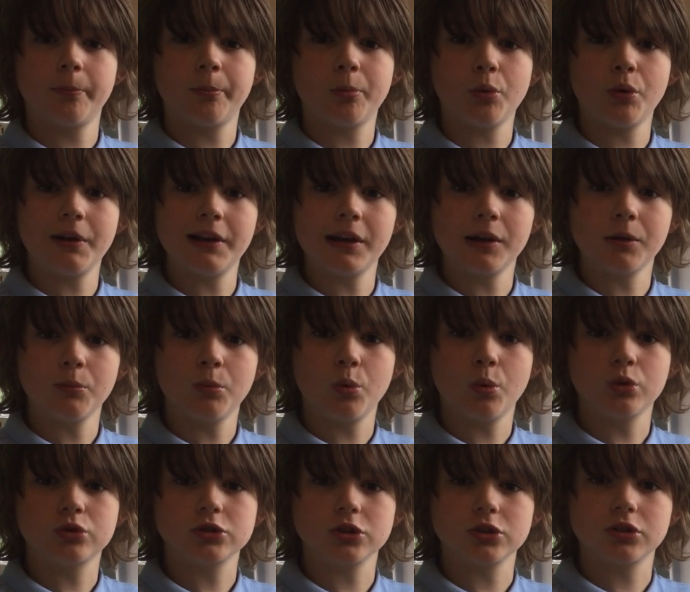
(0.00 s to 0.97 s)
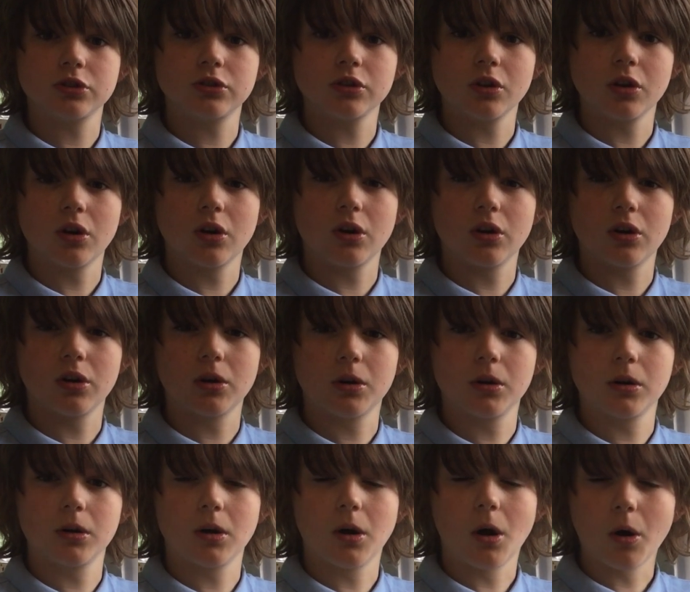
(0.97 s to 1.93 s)
boiling water,
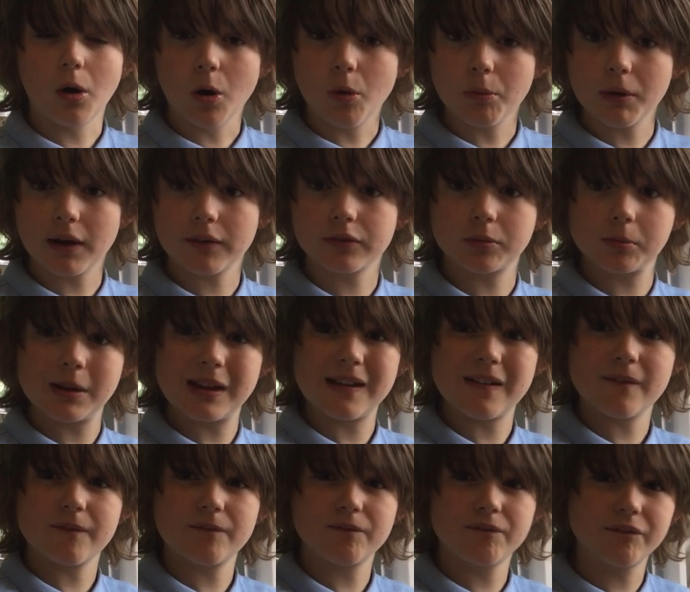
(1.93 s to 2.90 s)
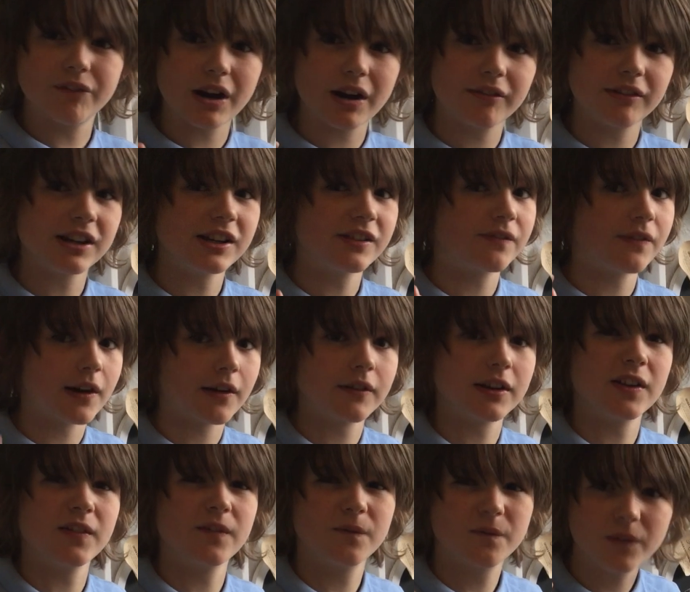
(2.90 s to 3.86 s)
so we have to be very,
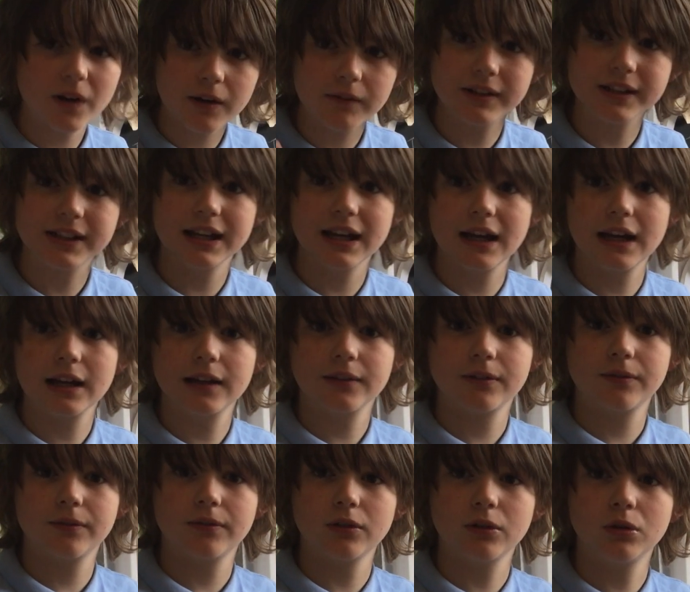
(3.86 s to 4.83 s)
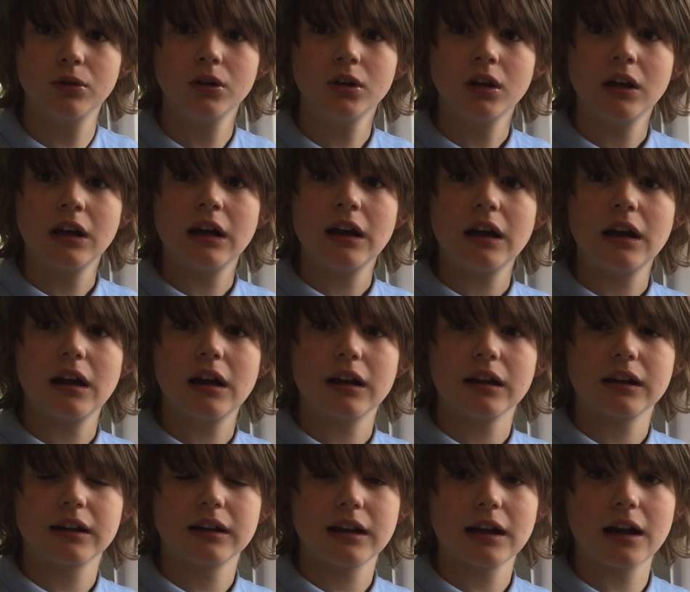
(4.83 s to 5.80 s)
very, very careful
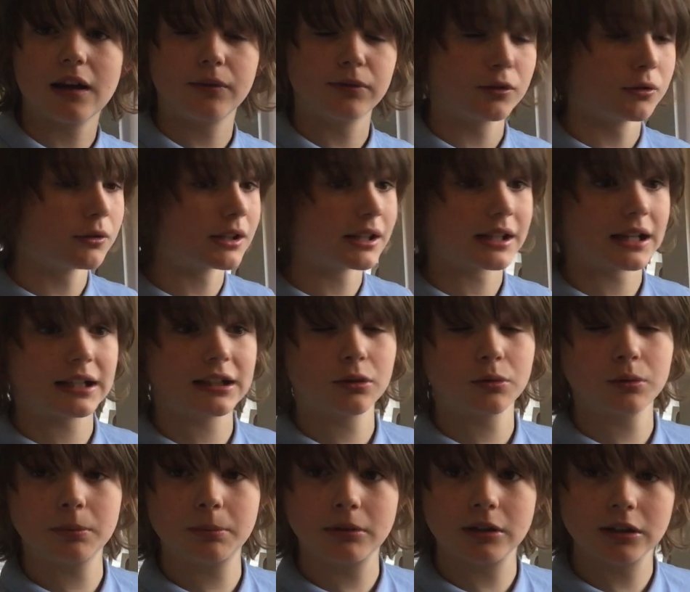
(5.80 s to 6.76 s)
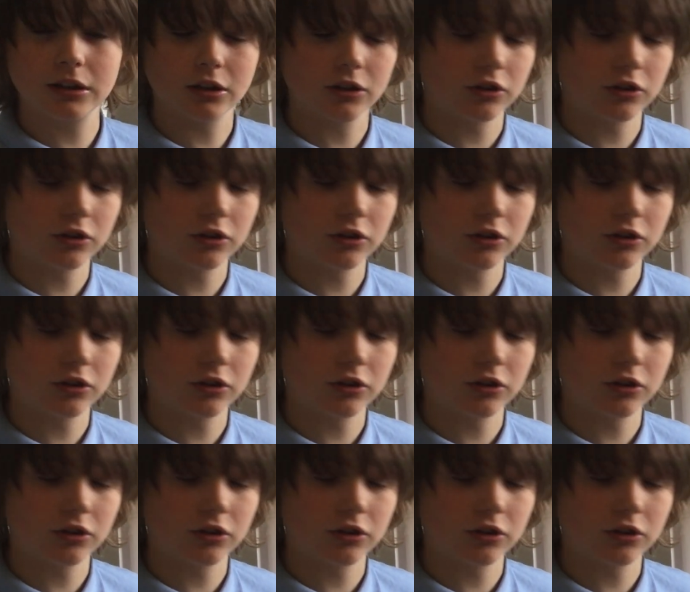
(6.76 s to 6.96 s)
in case we burn